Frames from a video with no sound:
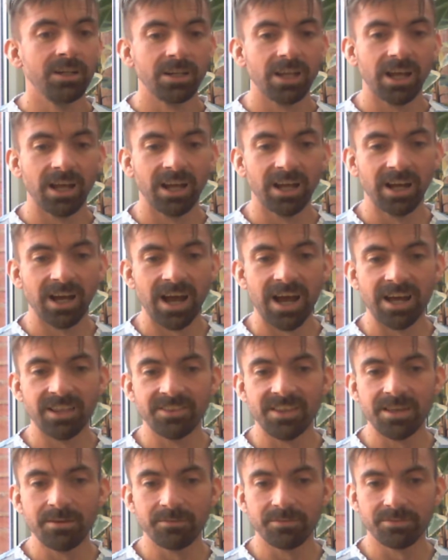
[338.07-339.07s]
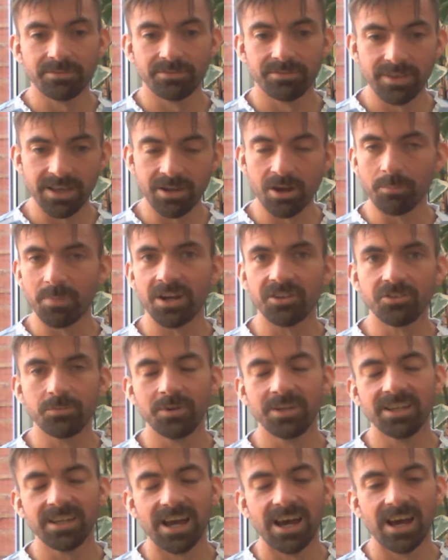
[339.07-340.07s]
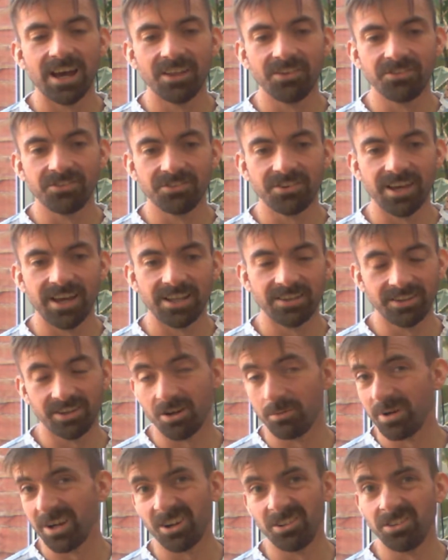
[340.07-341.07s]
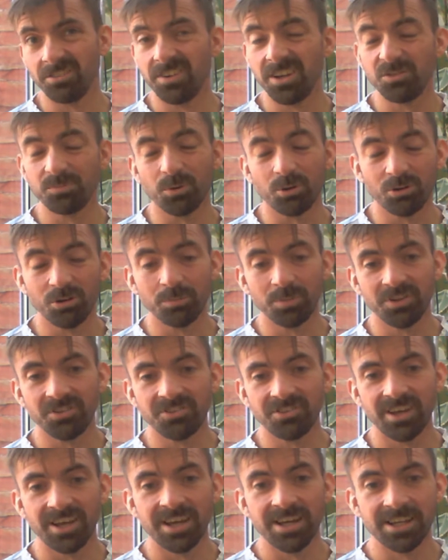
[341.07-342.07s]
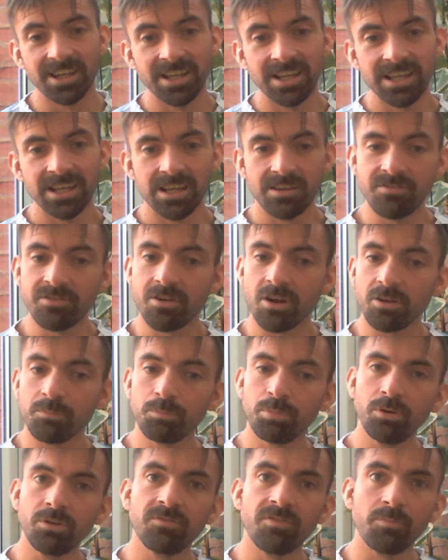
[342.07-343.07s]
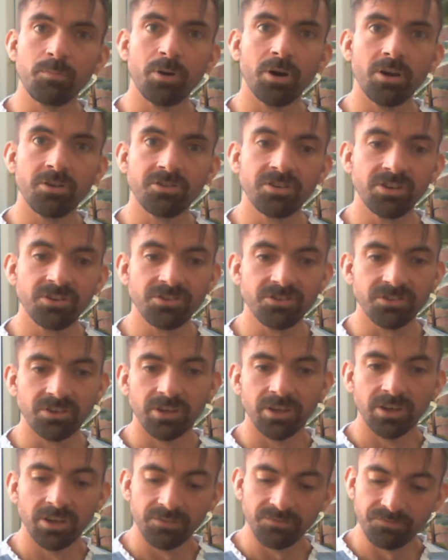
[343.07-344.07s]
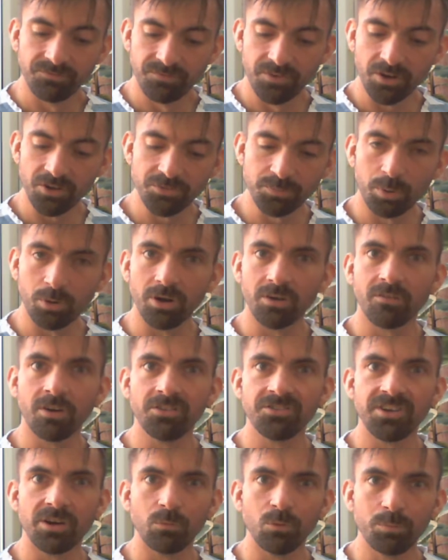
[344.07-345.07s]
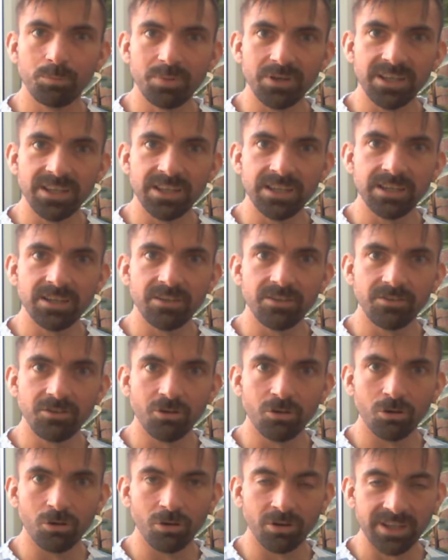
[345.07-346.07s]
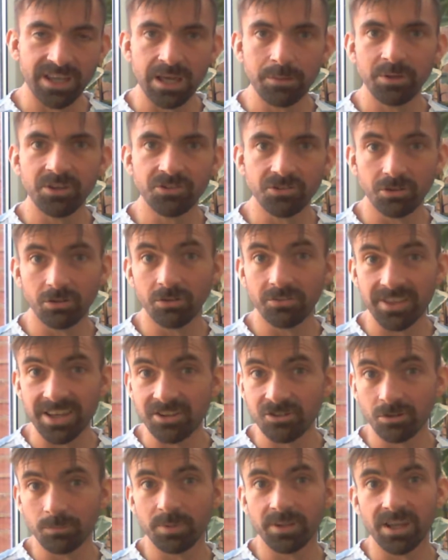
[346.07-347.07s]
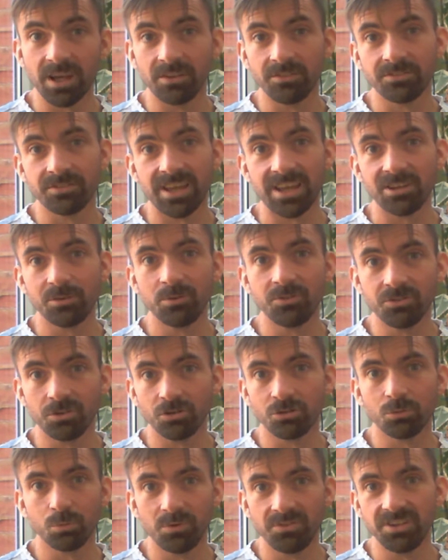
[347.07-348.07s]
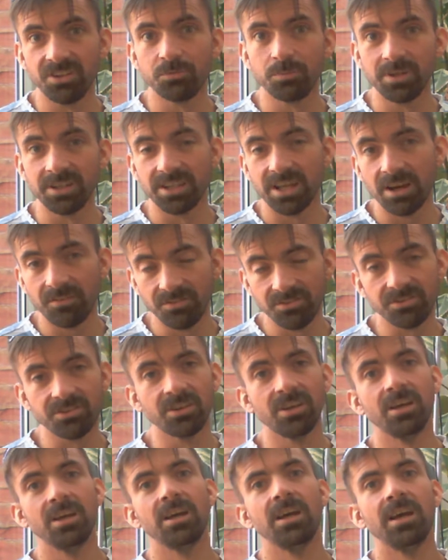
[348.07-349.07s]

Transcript: And they got back to me and said, and they got back on the Facebook group and said, if you've got proof of purchase, first point of contact would be your gaming store. They should be able to get you in touch with these PDFs.